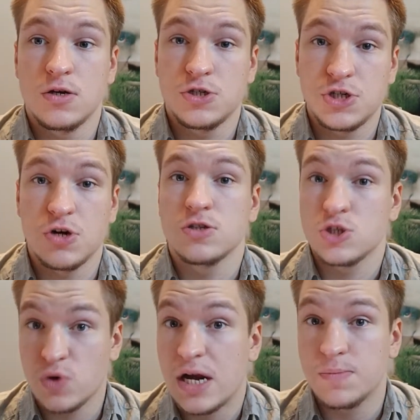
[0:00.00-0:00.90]
Sean's
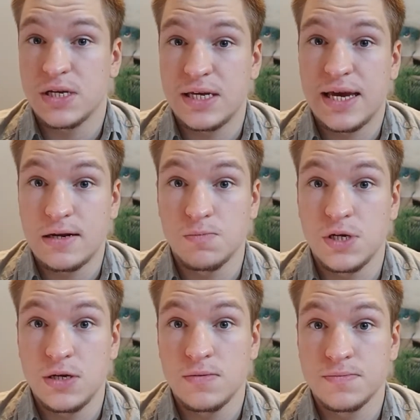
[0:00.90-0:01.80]
grappling can
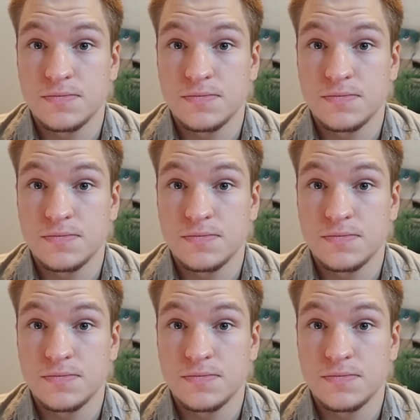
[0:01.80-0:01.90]
be.